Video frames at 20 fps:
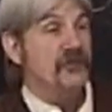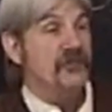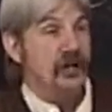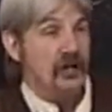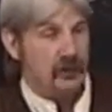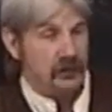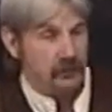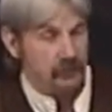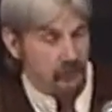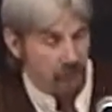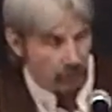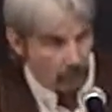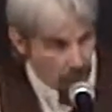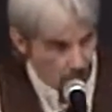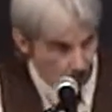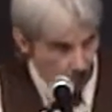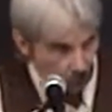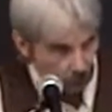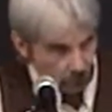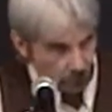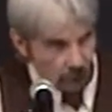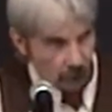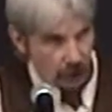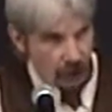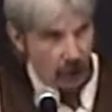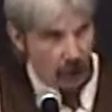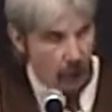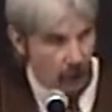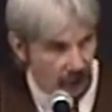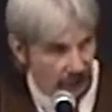there's
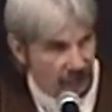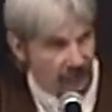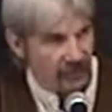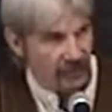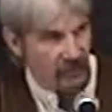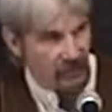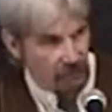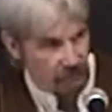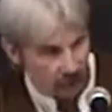more on the